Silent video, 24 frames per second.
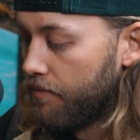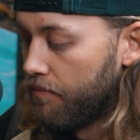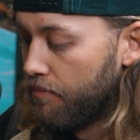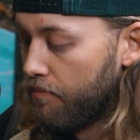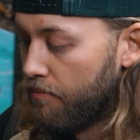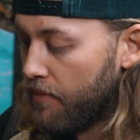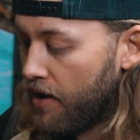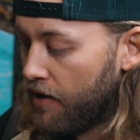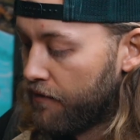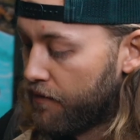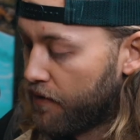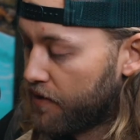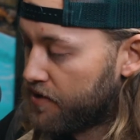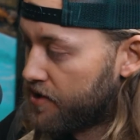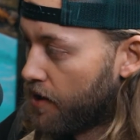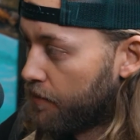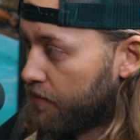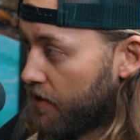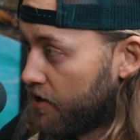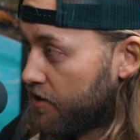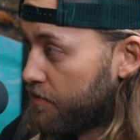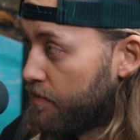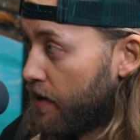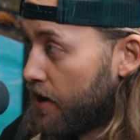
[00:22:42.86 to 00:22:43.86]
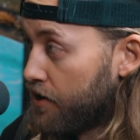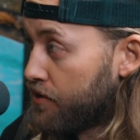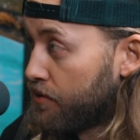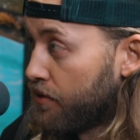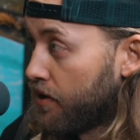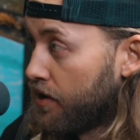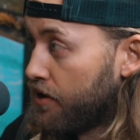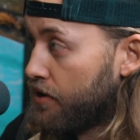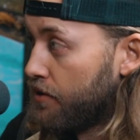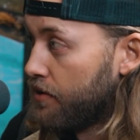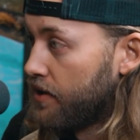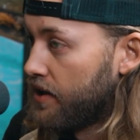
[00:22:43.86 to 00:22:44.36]
meant for something special.
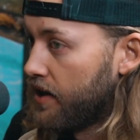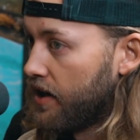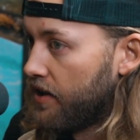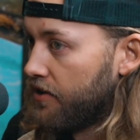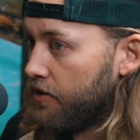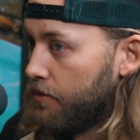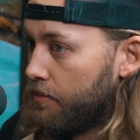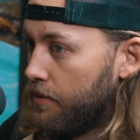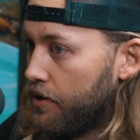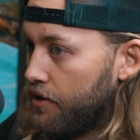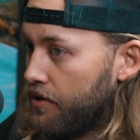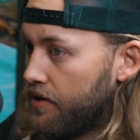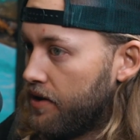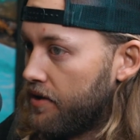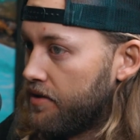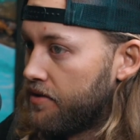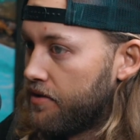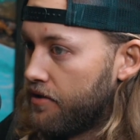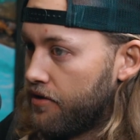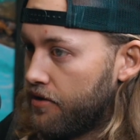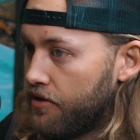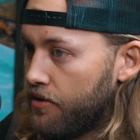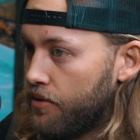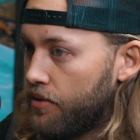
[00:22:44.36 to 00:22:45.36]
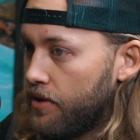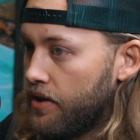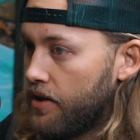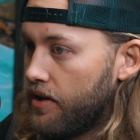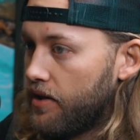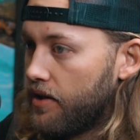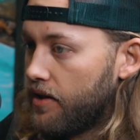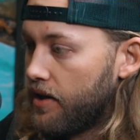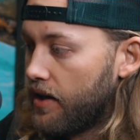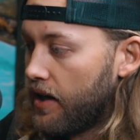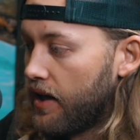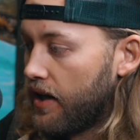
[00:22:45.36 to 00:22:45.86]
He knew he had the abilities to do
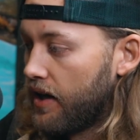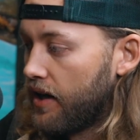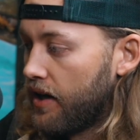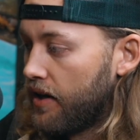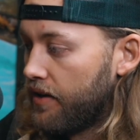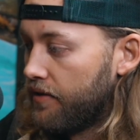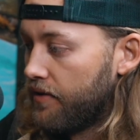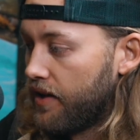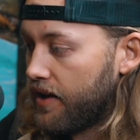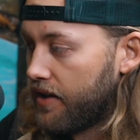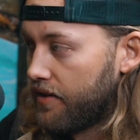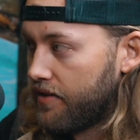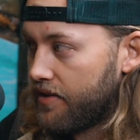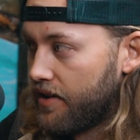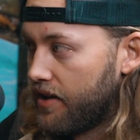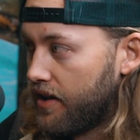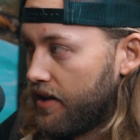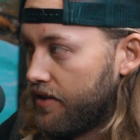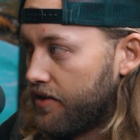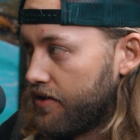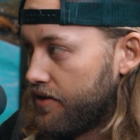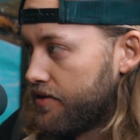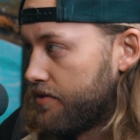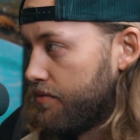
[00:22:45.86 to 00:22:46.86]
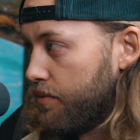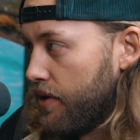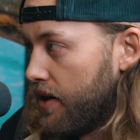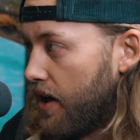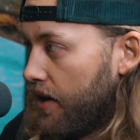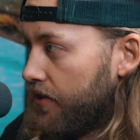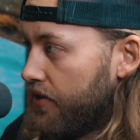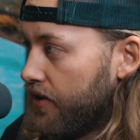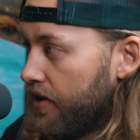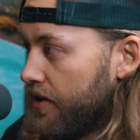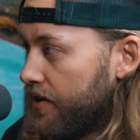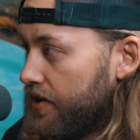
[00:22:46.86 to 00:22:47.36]
it, and like you said, he just went
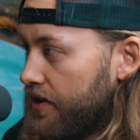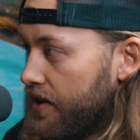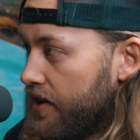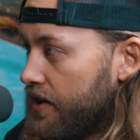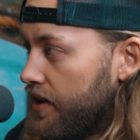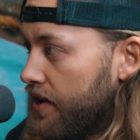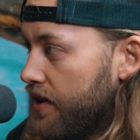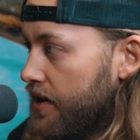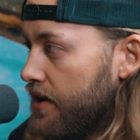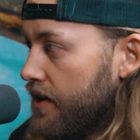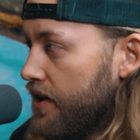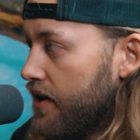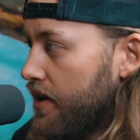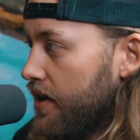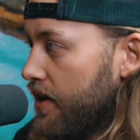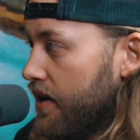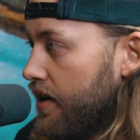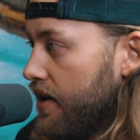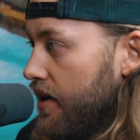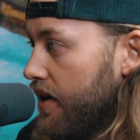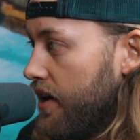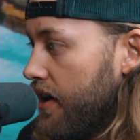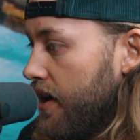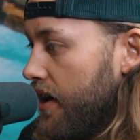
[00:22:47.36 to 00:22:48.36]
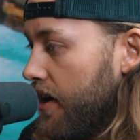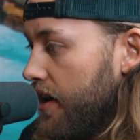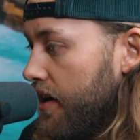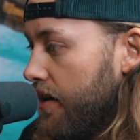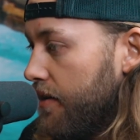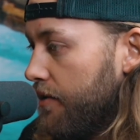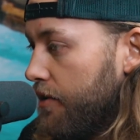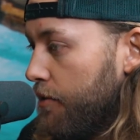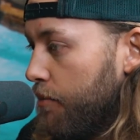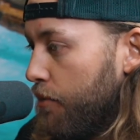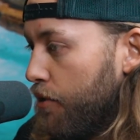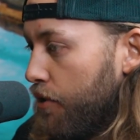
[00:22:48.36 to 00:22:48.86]
out there and did it.
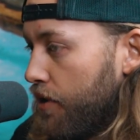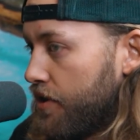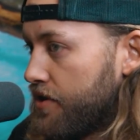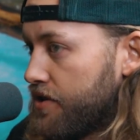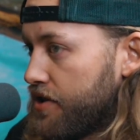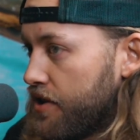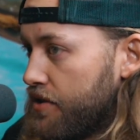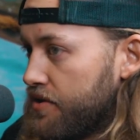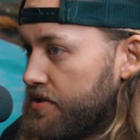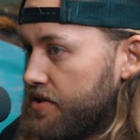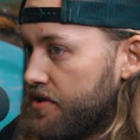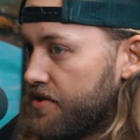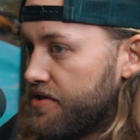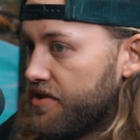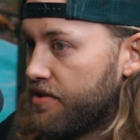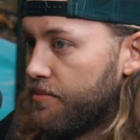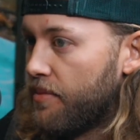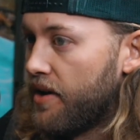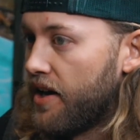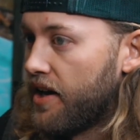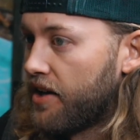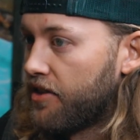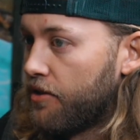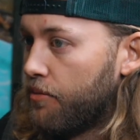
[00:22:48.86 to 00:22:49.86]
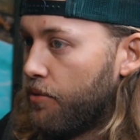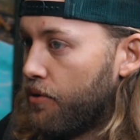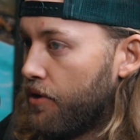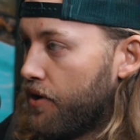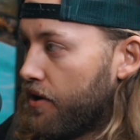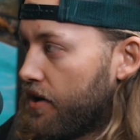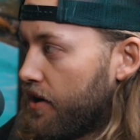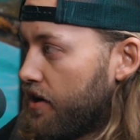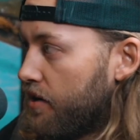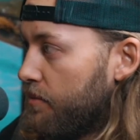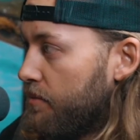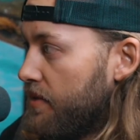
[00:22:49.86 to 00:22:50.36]
The more excuses you make, the more
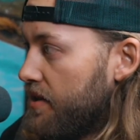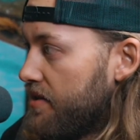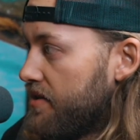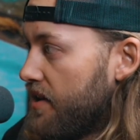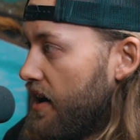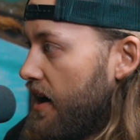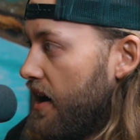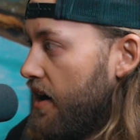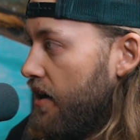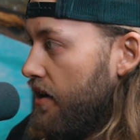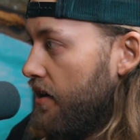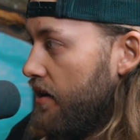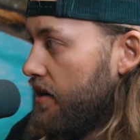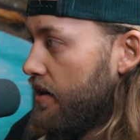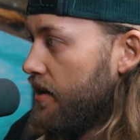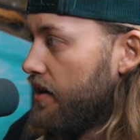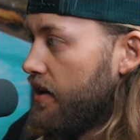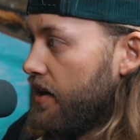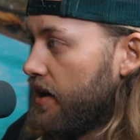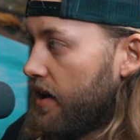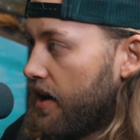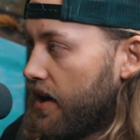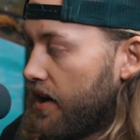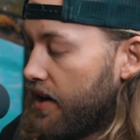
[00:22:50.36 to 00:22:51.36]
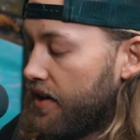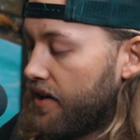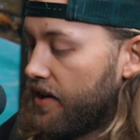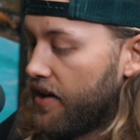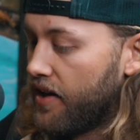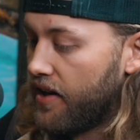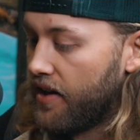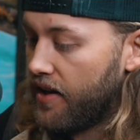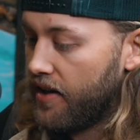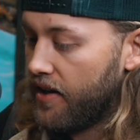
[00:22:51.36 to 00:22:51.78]
you're going to miss out. Right. And